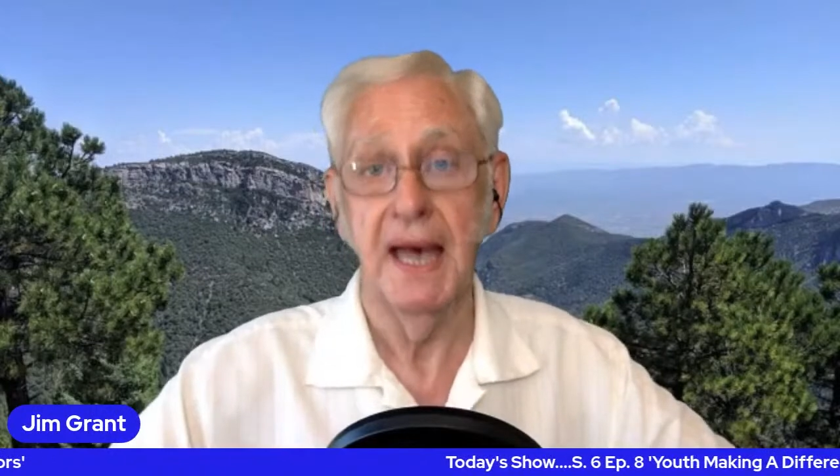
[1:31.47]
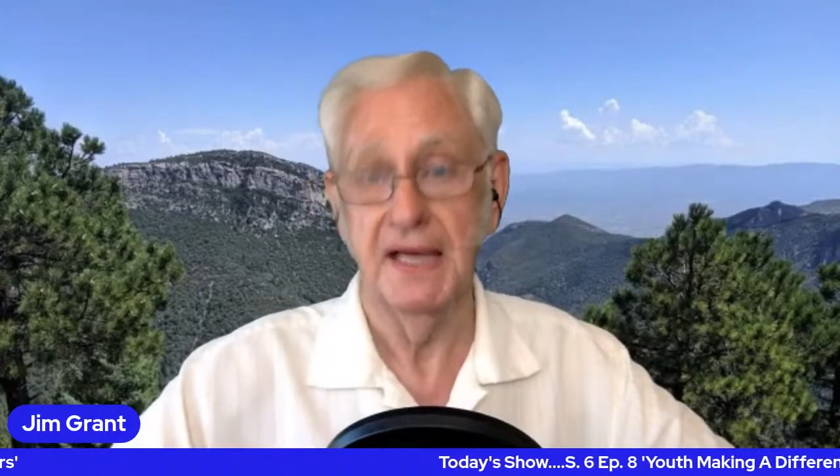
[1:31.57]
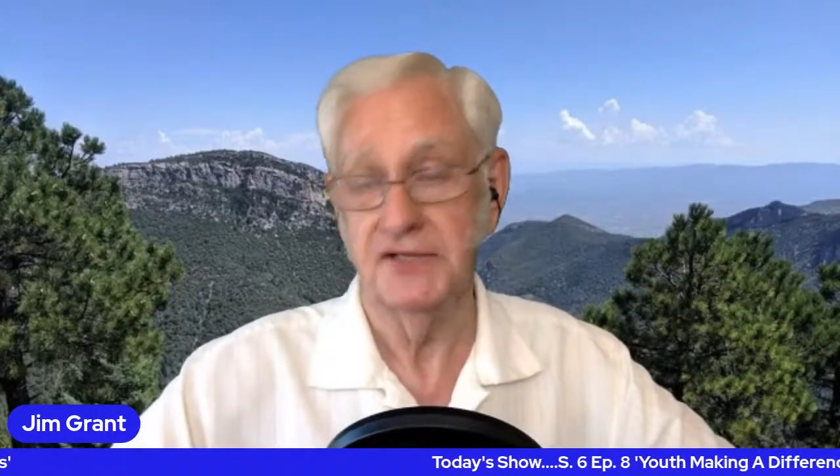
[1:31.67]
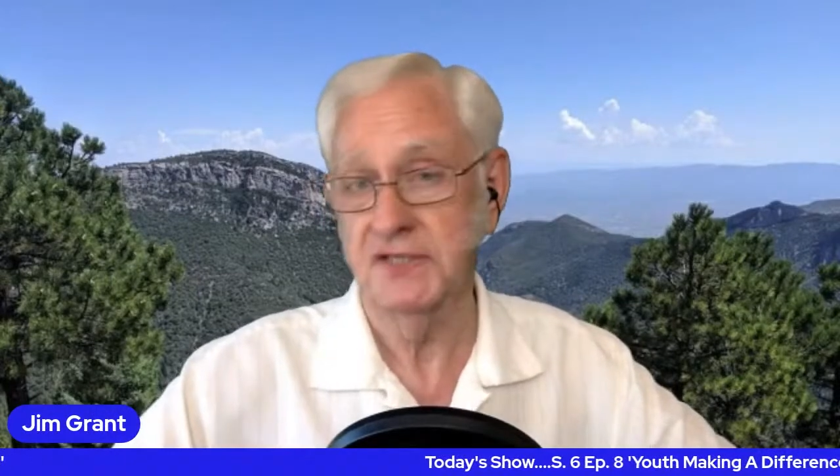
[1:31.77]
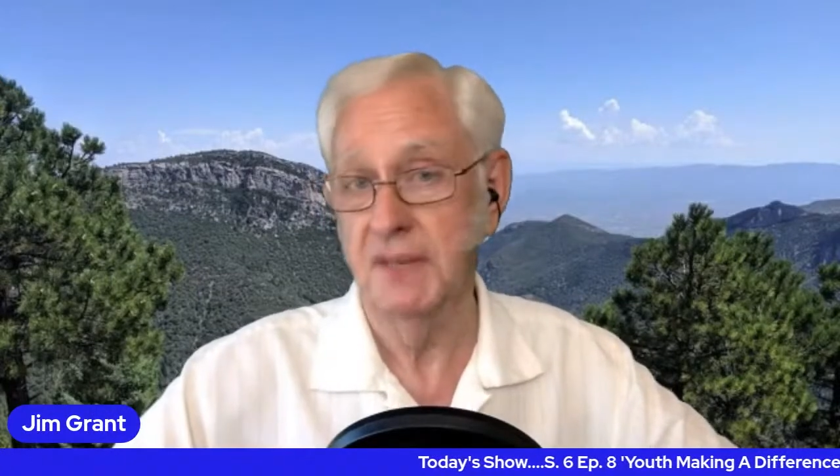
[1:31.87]

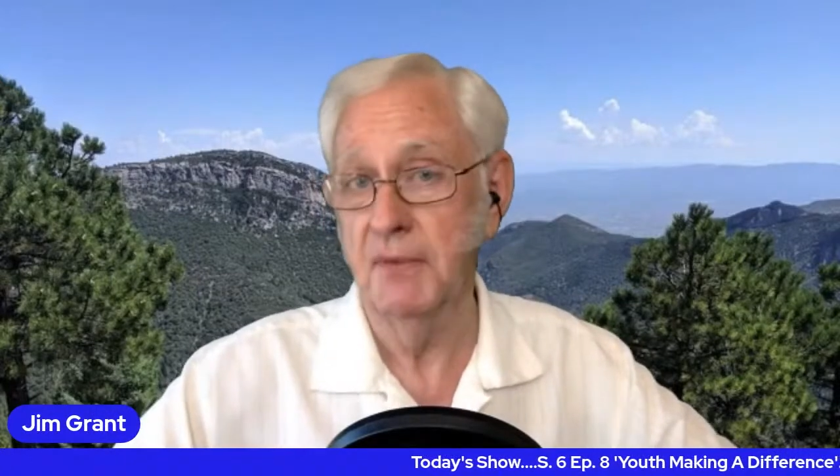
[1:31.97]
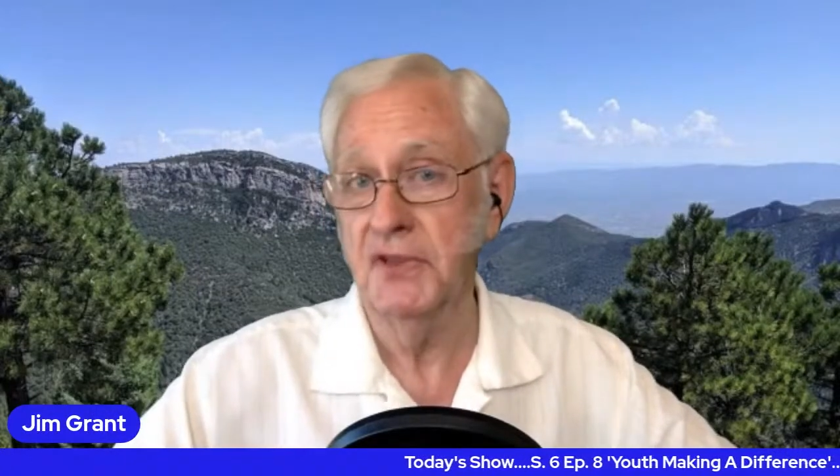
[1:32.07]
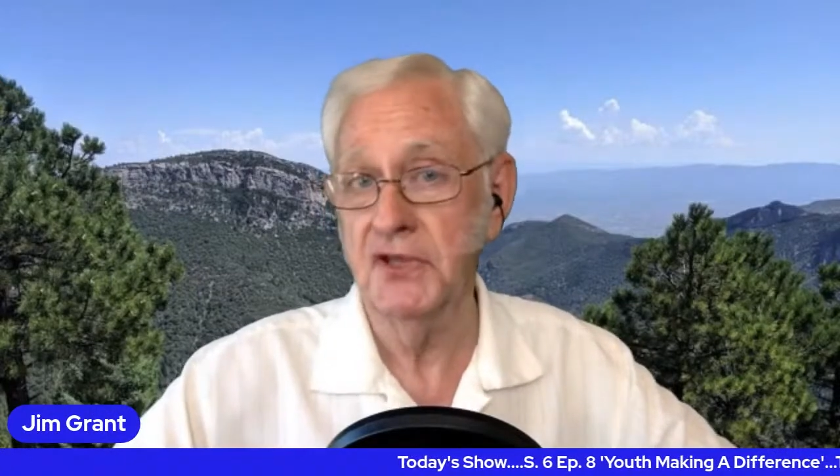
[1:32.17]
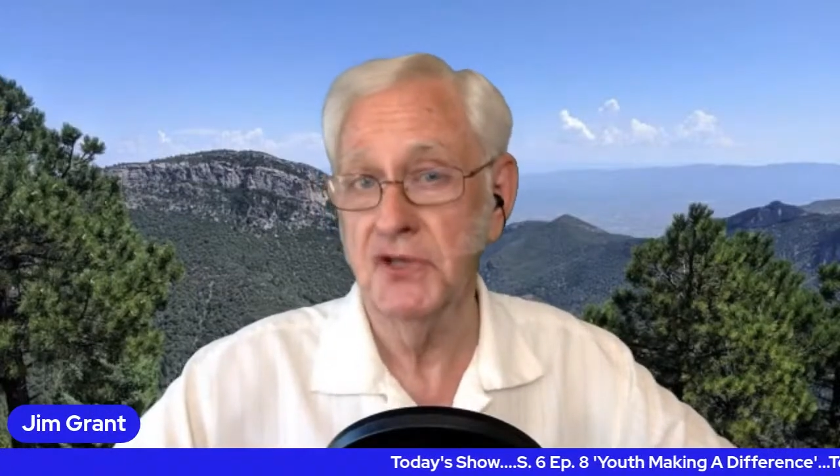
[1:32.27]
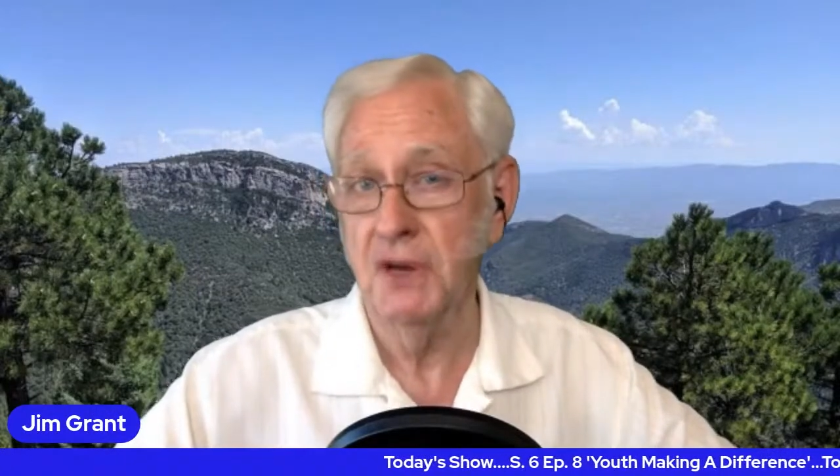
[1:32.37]
at some
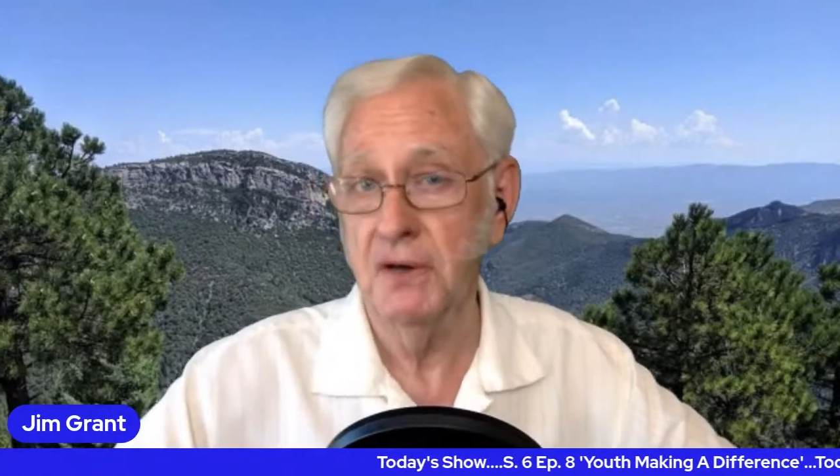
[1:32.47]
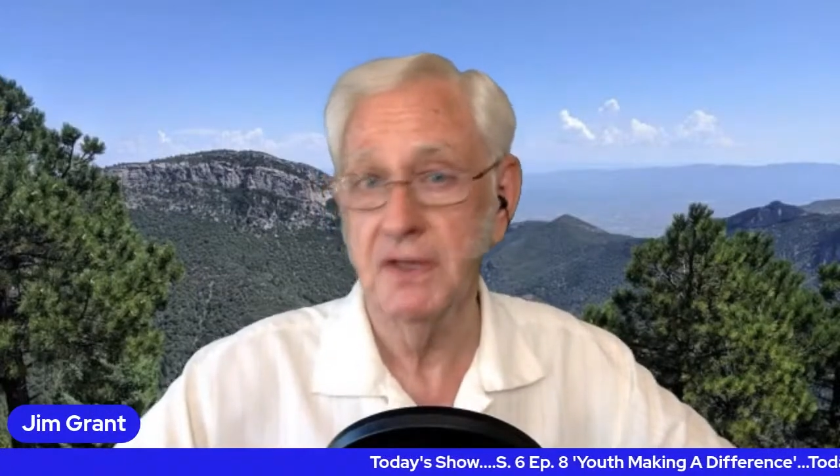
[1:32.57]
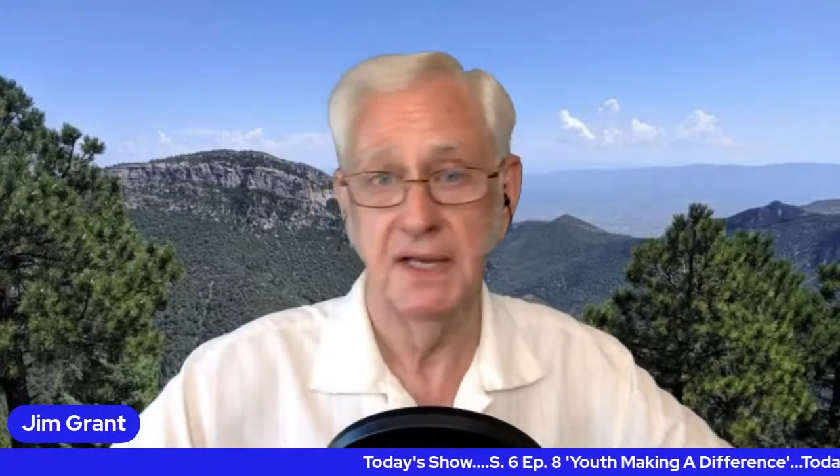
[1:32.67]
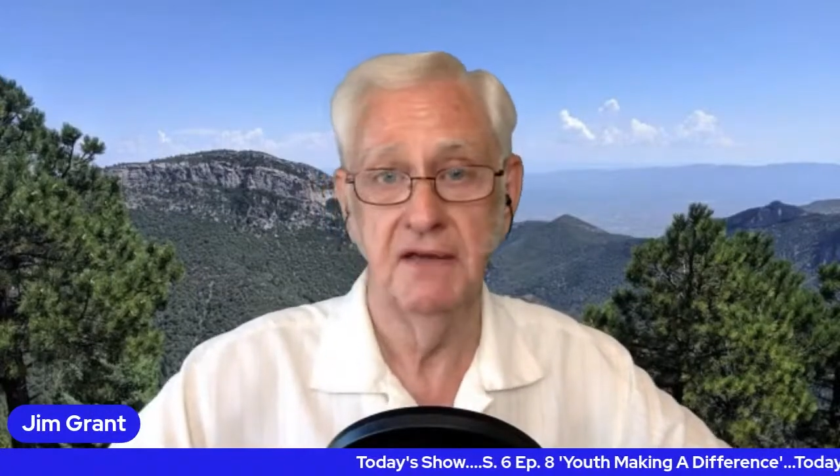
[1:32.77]
of the young